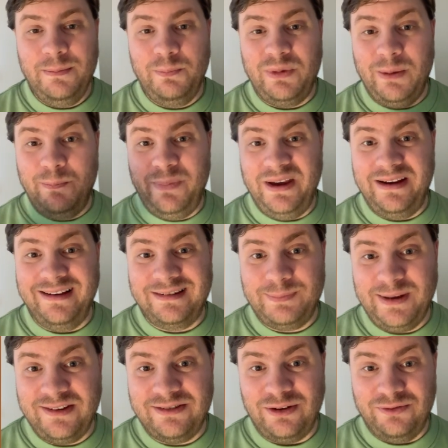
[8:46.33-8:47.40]
the biggest
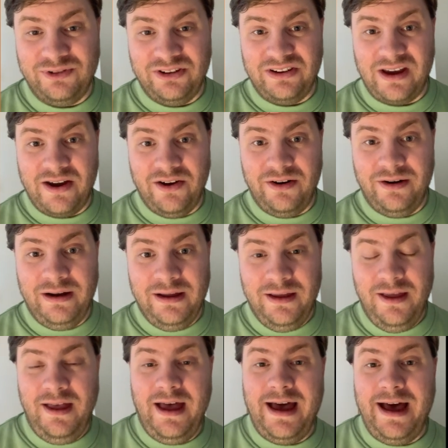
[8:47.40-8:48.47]
piece of the year
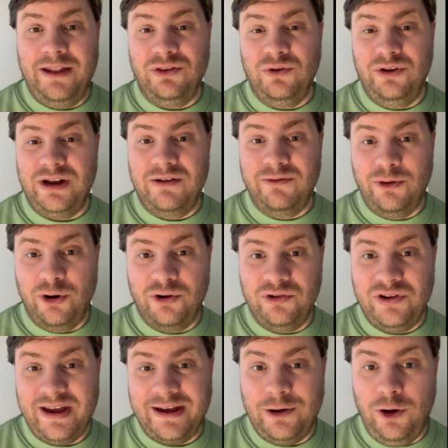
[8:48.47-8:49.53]
and on a
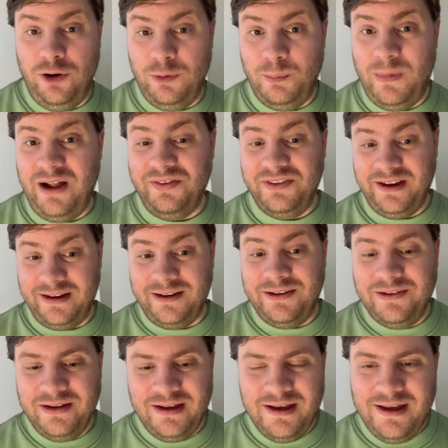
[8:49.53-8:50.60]
workday on Monday.
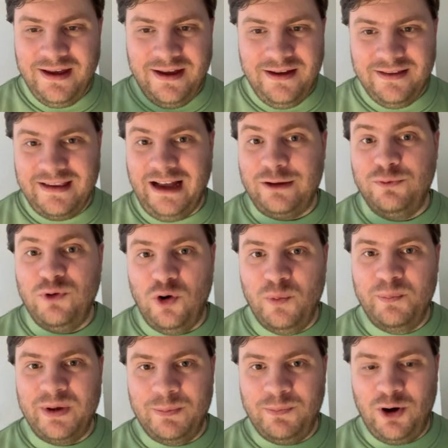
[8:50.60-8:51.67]
That
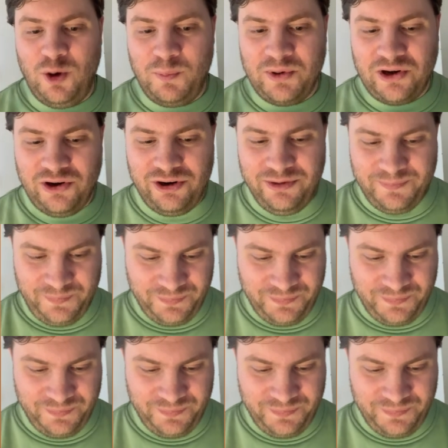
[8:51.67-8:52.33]
won't be popular.